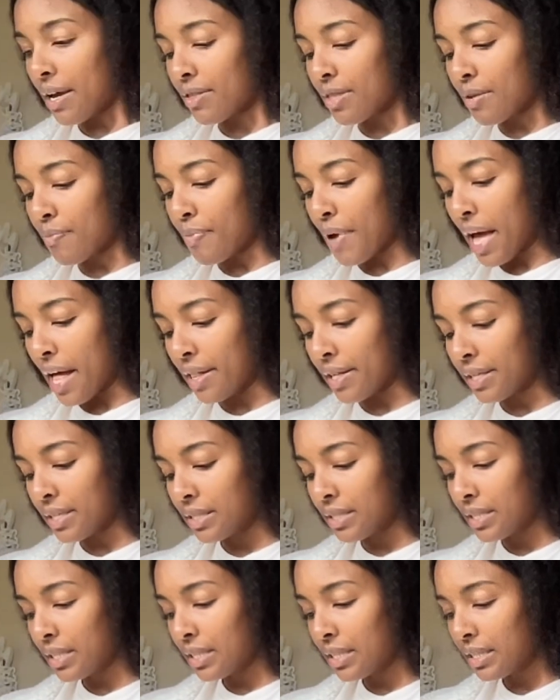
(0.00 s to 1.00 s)
out the
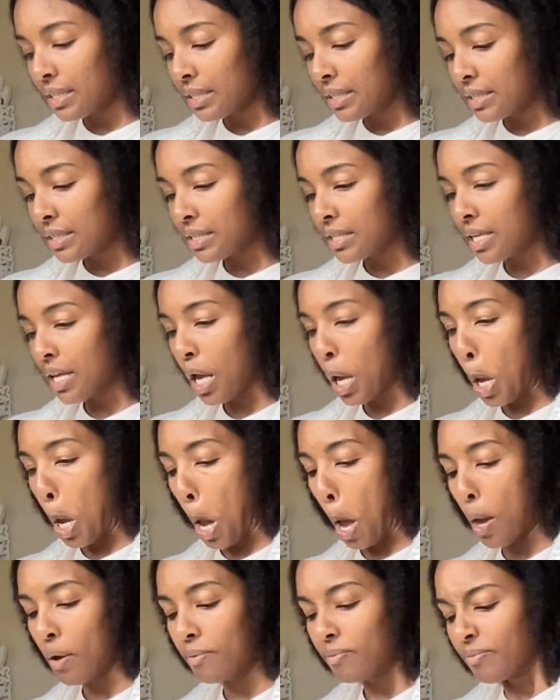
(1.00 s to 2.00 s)
balances,
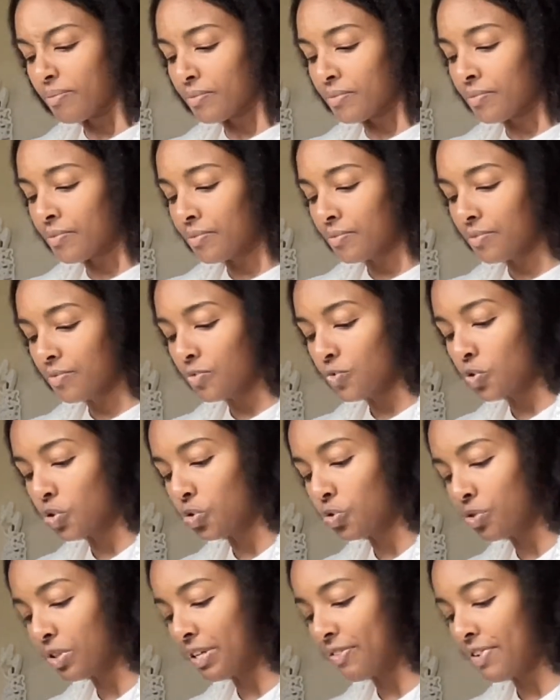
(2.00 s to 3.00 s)

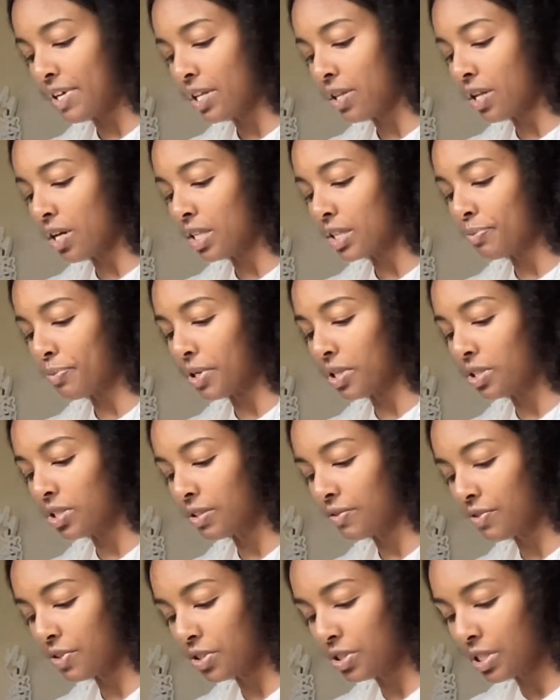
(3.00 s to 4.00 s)
retrieving lost
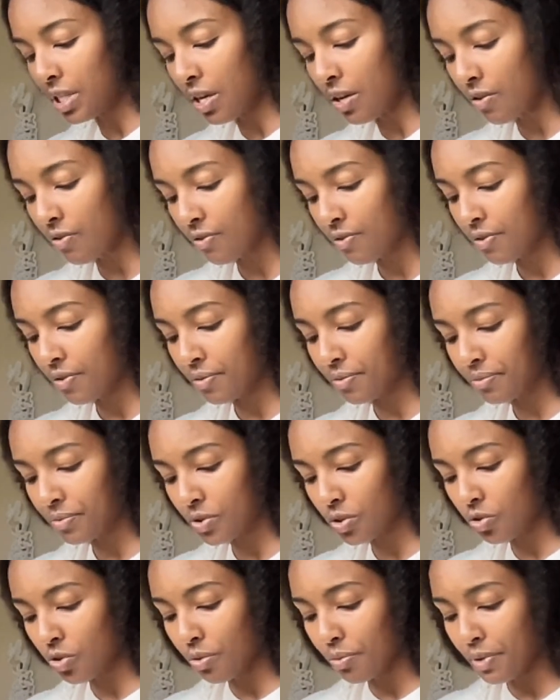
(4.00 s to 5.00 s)
parts of yourself,
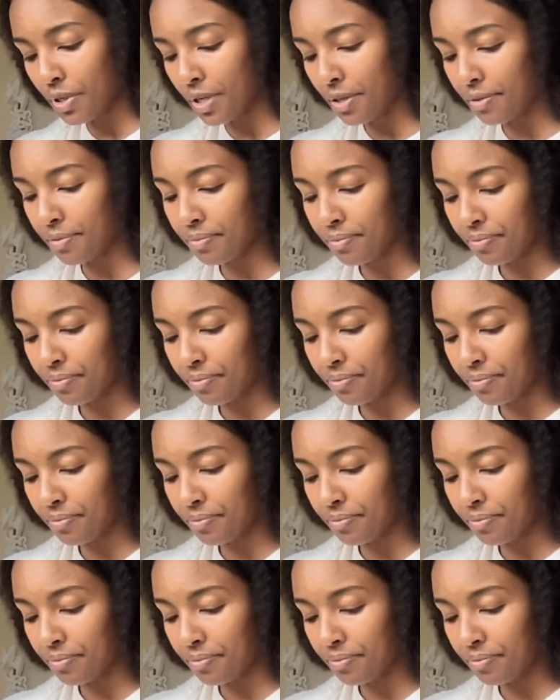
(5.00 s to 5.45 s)
Scorpio.